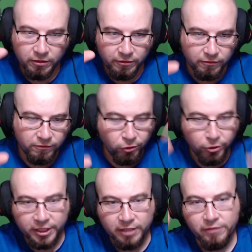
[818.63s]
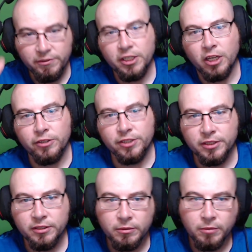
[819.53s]
$40 to $50,
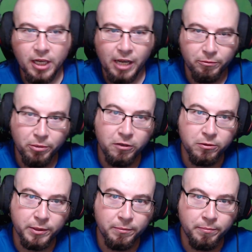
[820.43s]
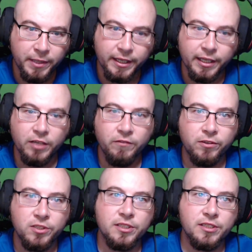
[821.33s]
I would probably pick it
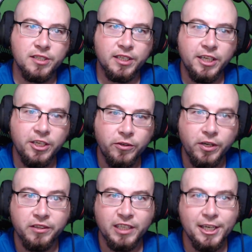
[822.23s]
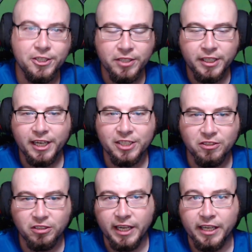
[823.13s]
versus the Kiyo, unless you need extra
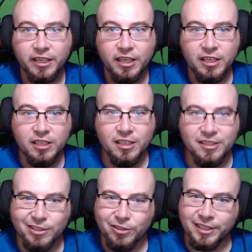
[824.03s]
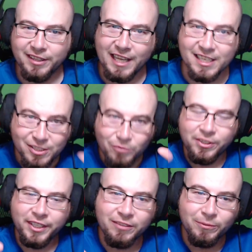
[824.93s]
light. So that's the one
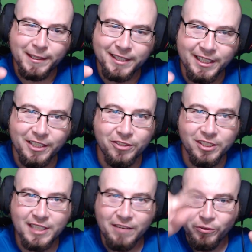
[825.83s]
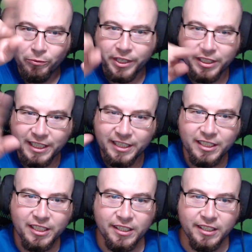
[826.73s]
thing about the Kiyo. It does have the ring light,
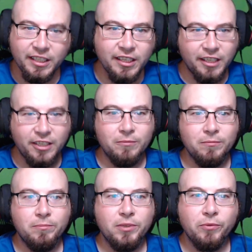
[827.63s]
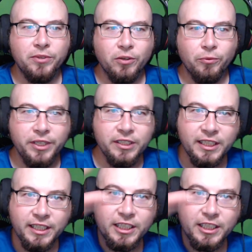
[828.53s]
but with the ring light, if